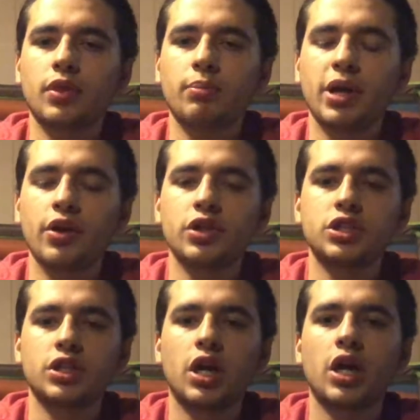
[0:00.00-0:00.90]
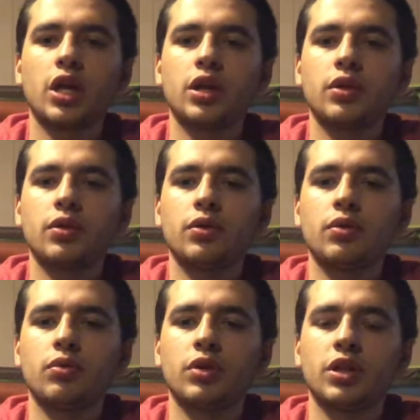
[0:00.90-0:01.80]
perished not
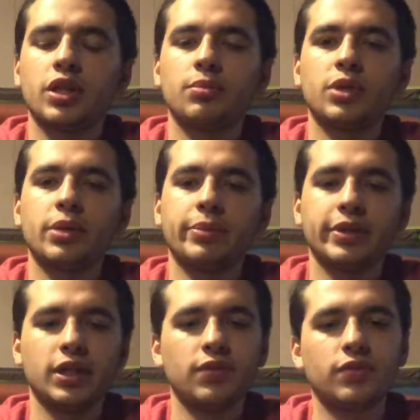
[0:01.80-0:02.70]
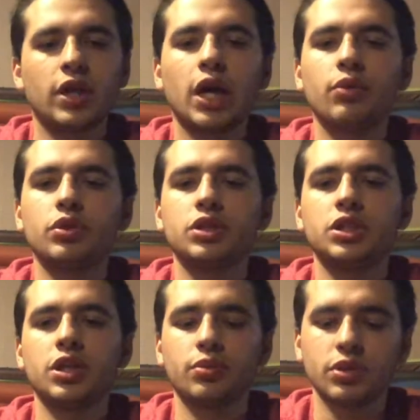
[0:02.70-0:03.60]
with them that believed not, when
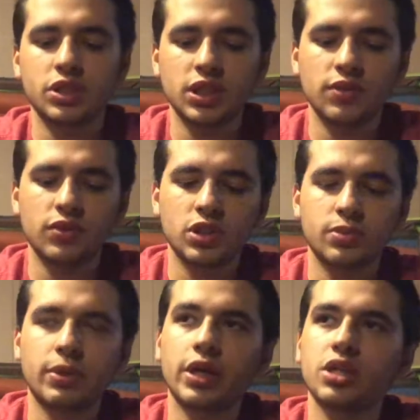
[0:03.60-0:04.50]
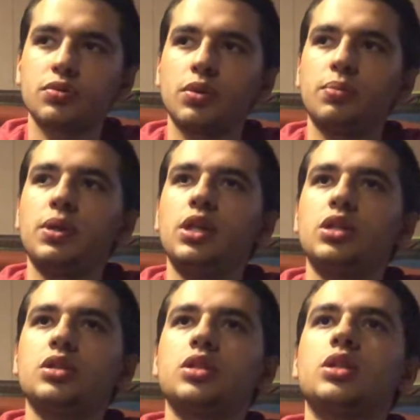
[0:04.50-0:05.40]
she had received the spies with
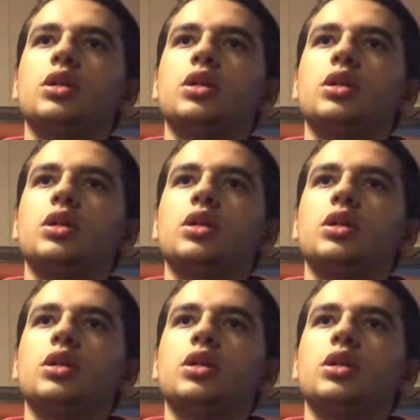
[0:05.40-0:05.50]
peace.